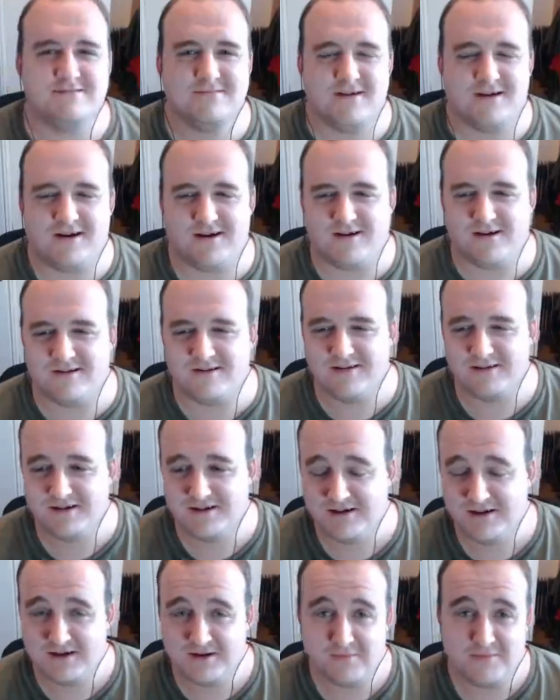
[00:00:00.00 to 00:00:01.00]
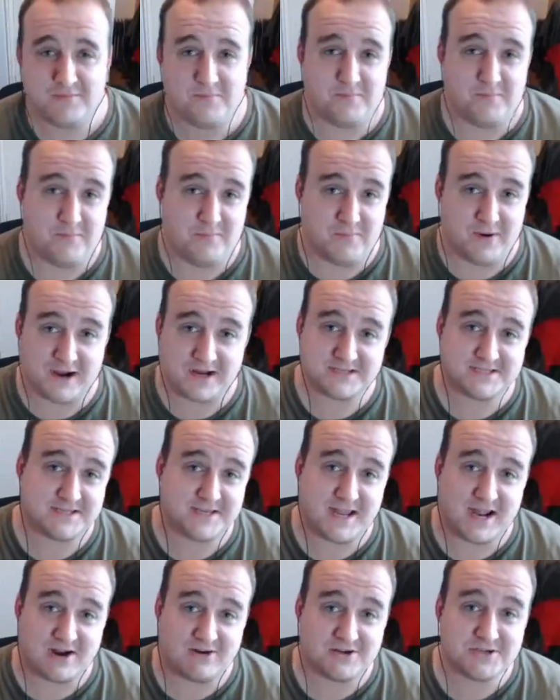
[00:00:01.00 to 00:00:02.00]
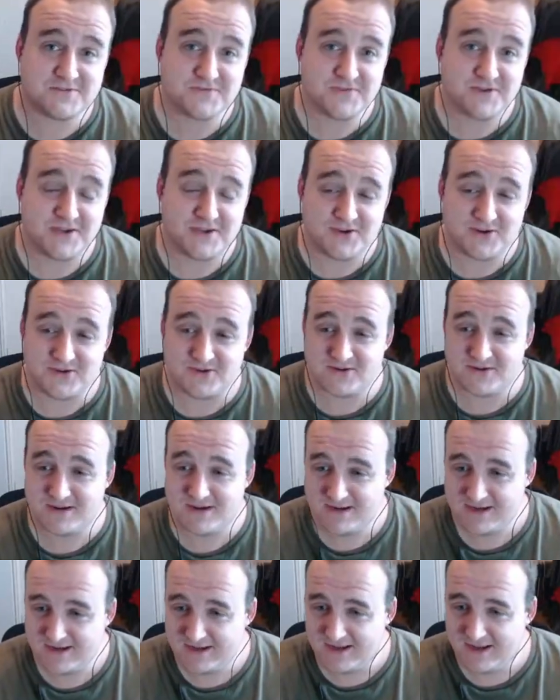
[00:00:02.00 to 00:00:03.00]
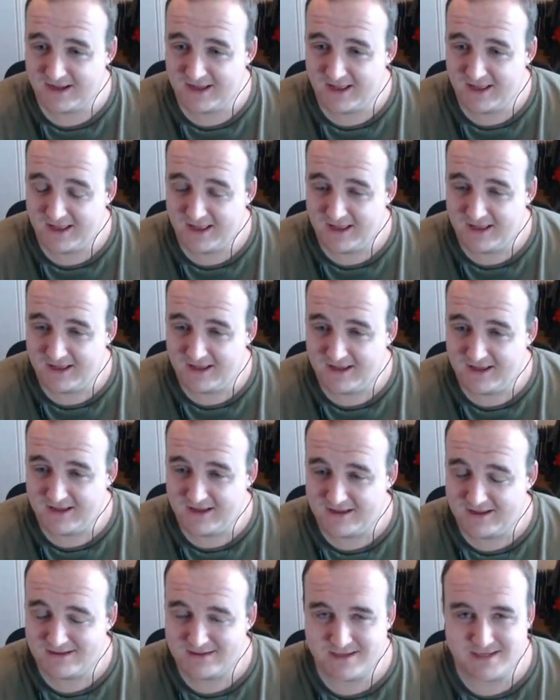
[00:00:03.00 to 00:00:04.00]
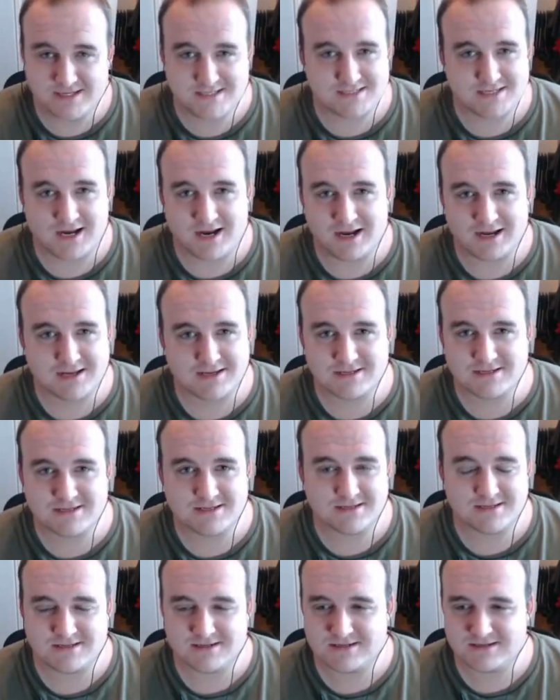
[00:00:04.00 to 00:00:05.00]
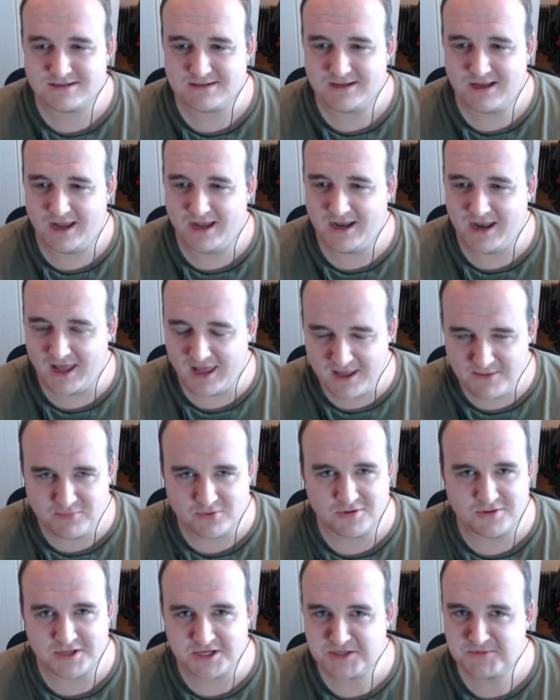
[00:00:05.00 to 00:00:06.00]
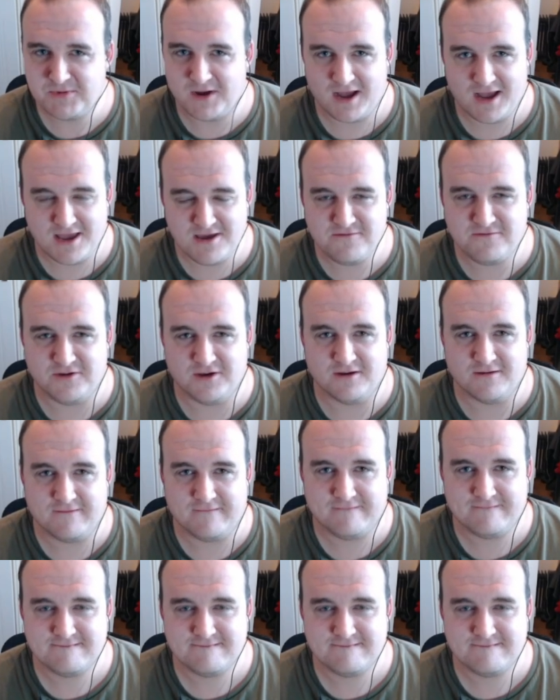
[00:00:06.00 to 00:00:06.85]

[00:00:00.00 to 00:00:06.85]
Oh, back to garage for you. These tanks enable this behaviour.